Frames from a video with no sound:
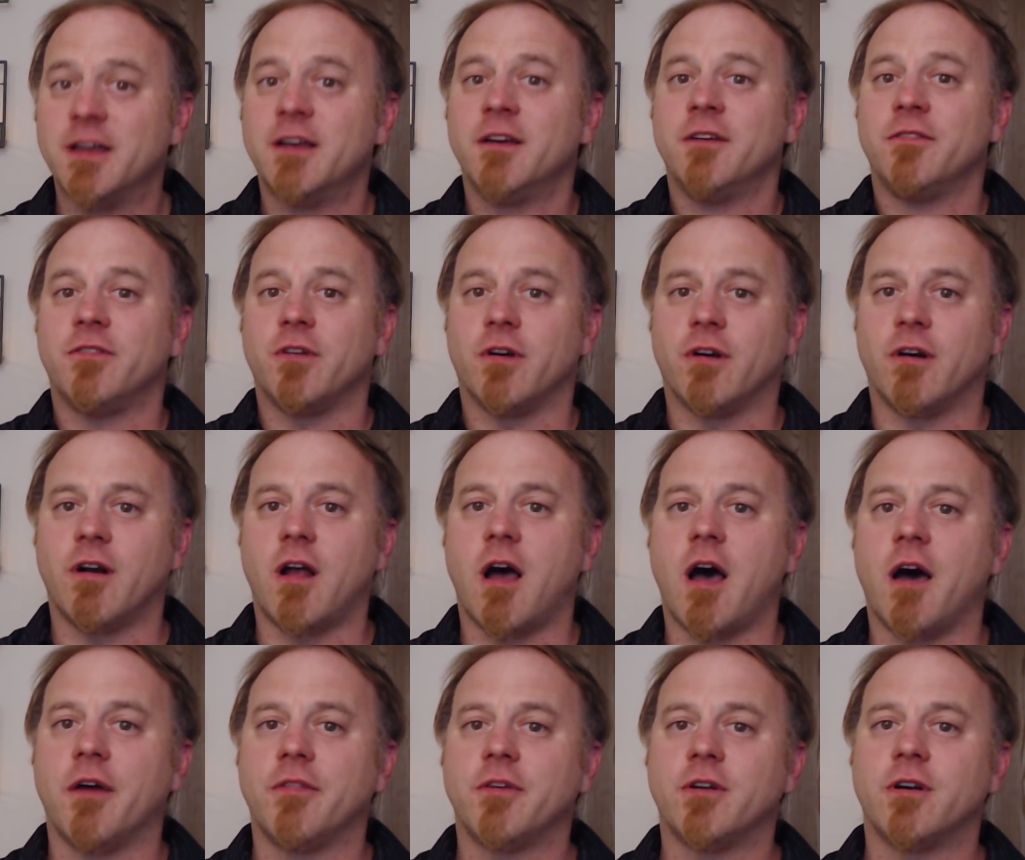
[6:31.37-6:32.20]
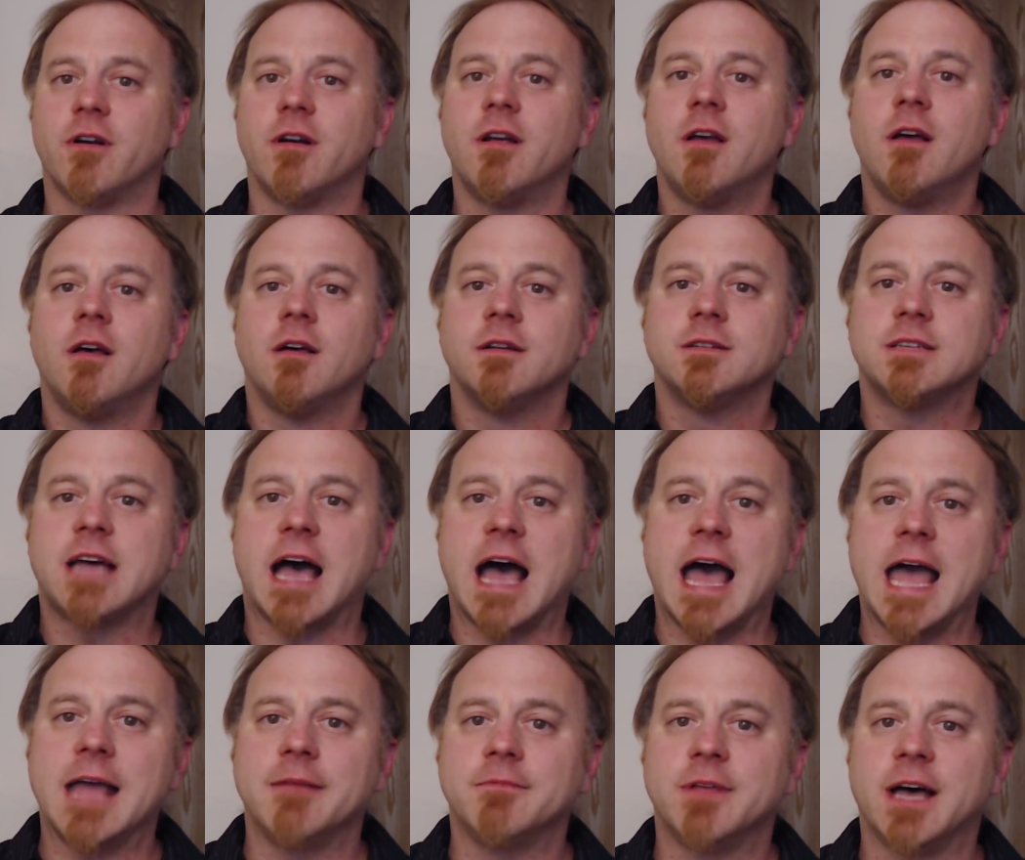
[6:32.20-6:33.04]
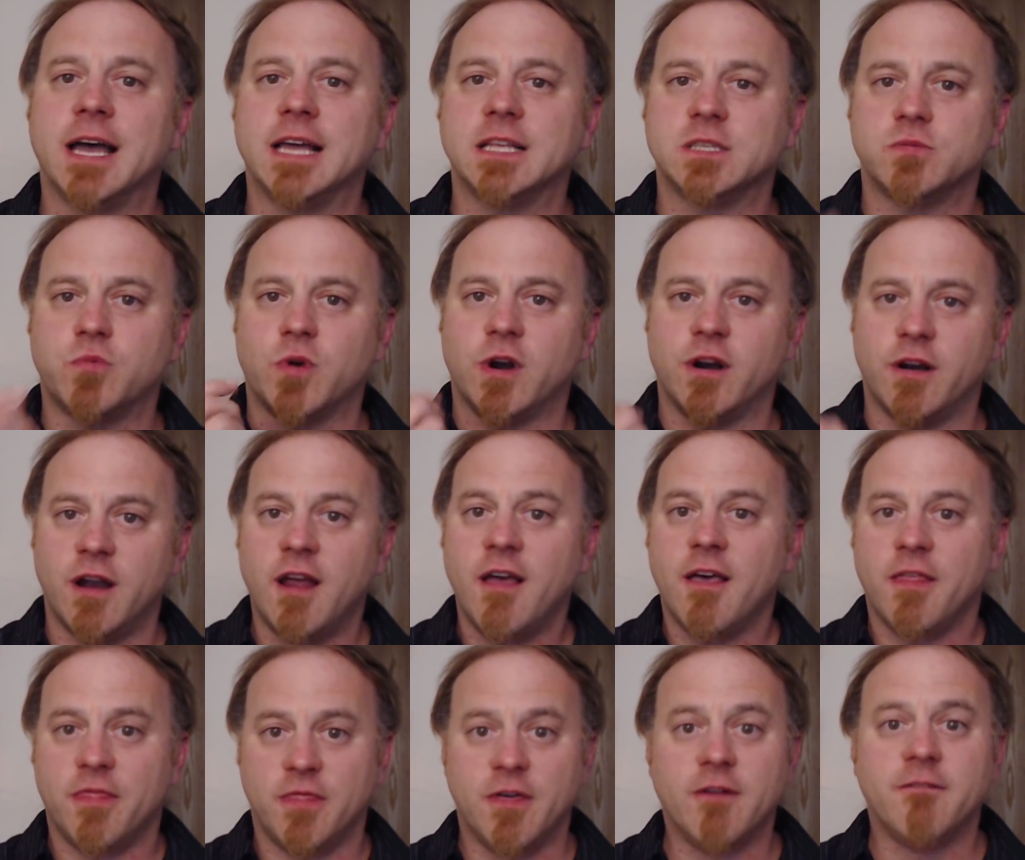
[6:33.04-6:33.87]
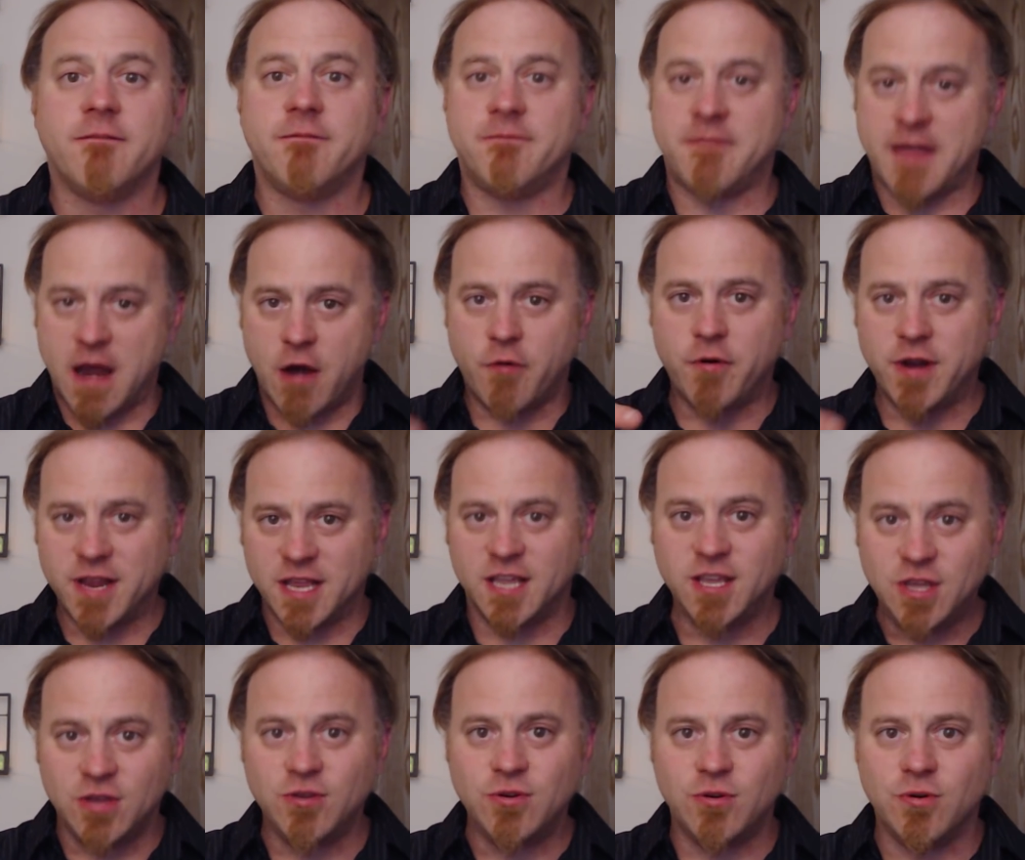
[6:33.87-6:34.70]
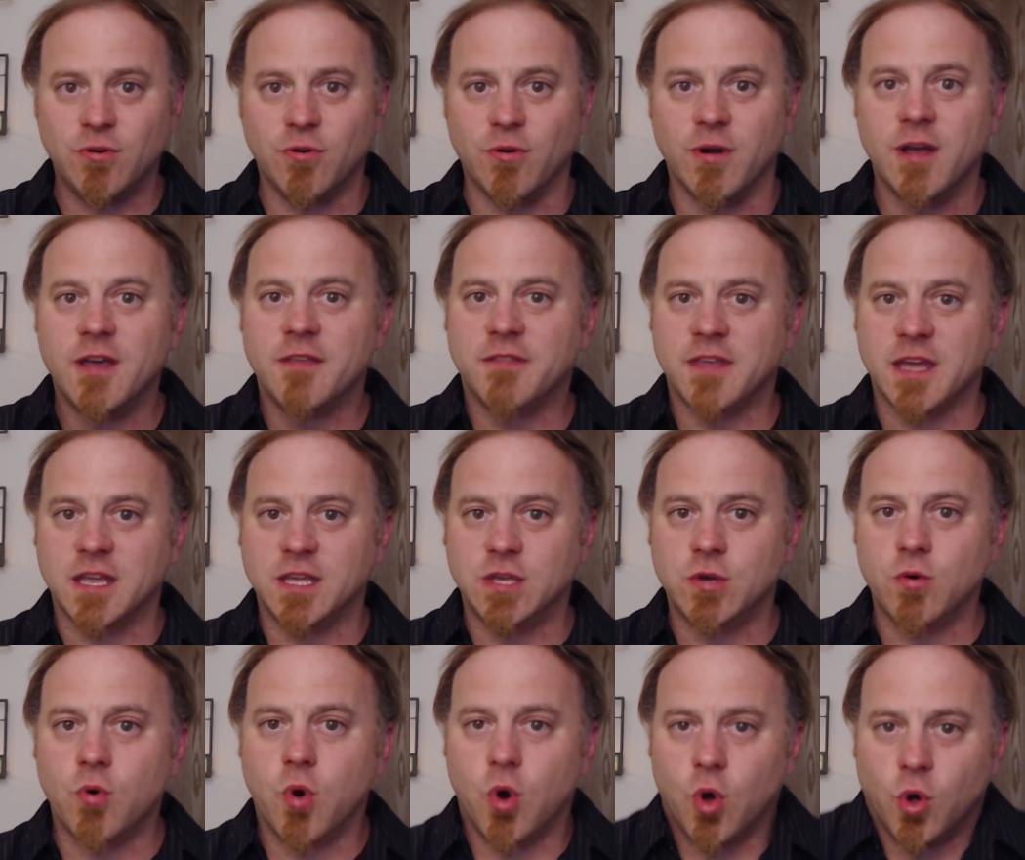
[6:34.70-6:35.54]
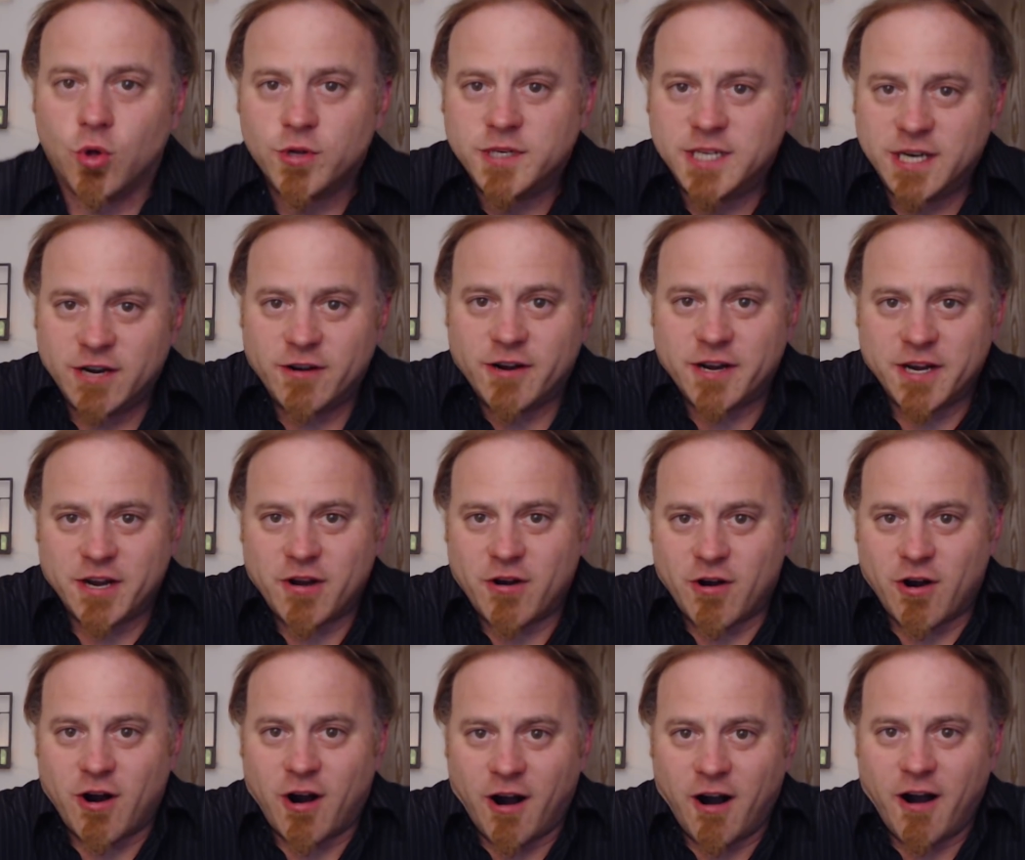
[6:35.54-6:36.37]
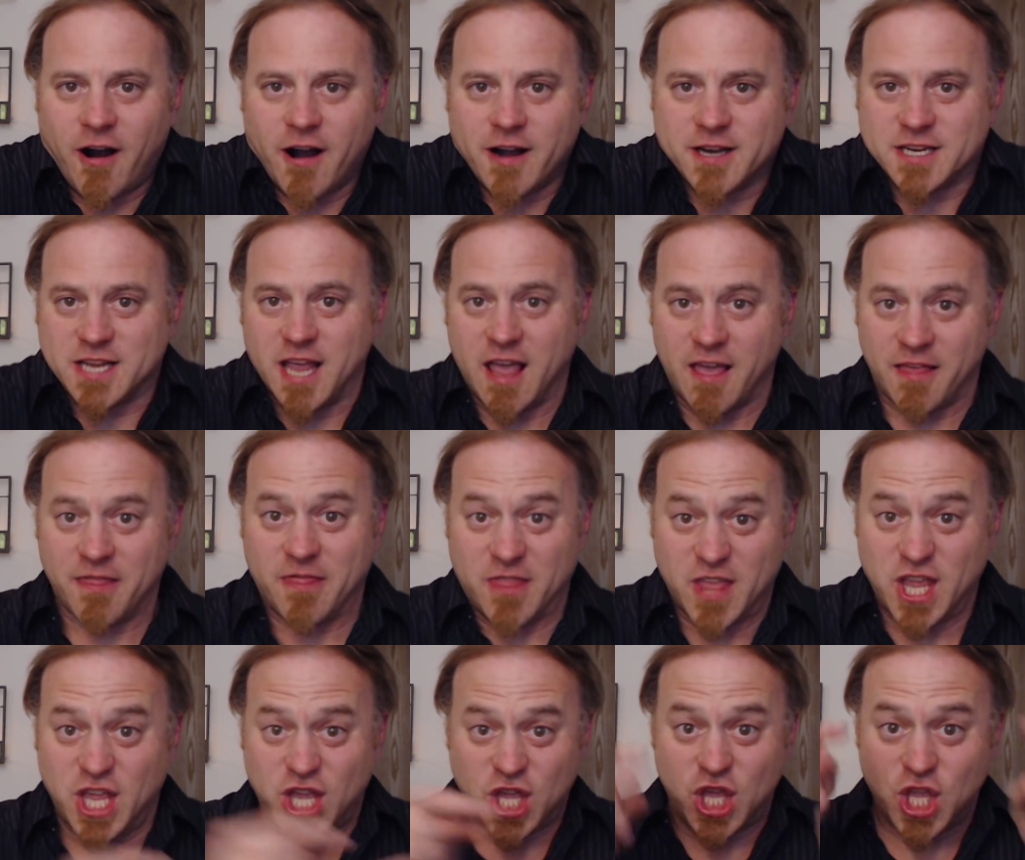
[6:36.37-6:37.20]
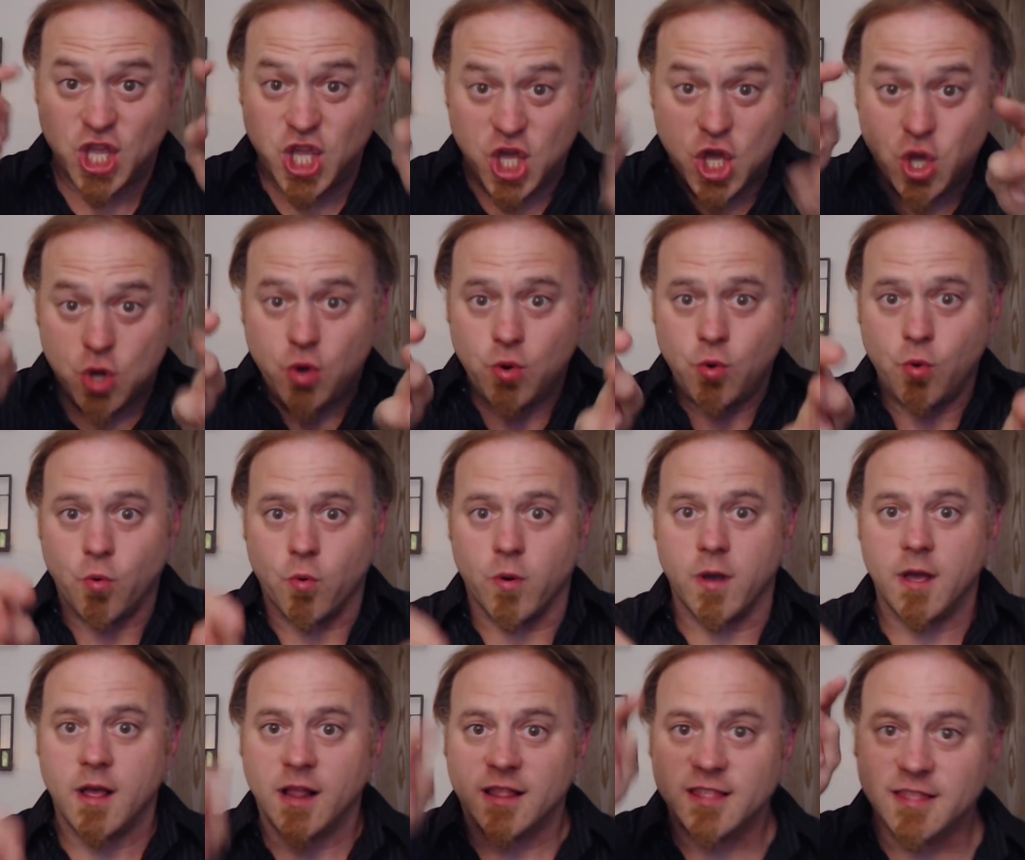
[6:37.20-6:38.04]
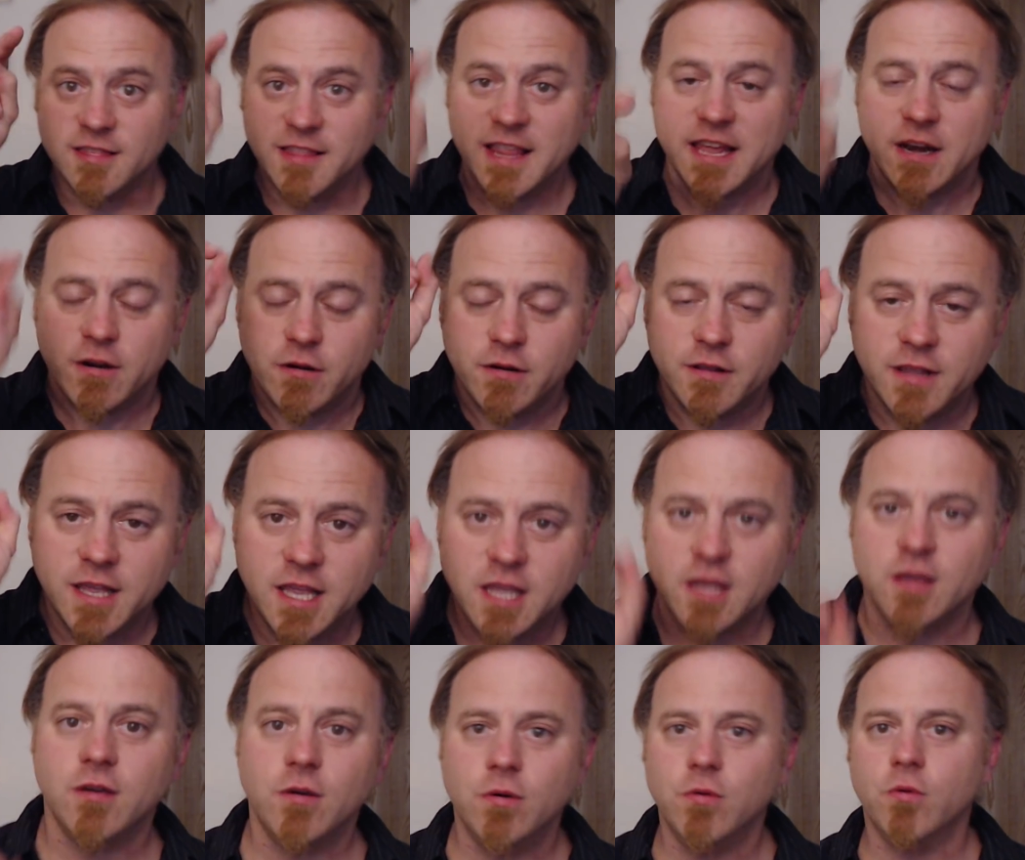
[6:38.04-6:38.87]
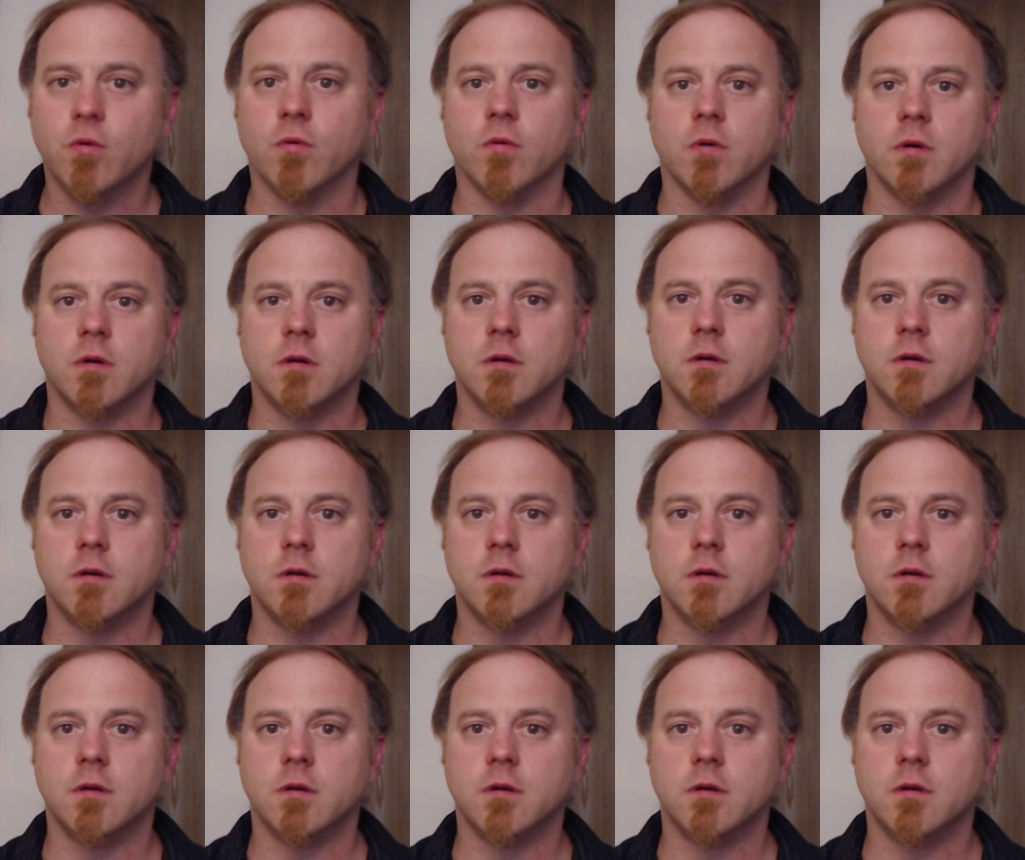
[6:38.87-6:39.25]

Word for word: There are other timelines where the very you that you hold dear to your heart, the you, literally you,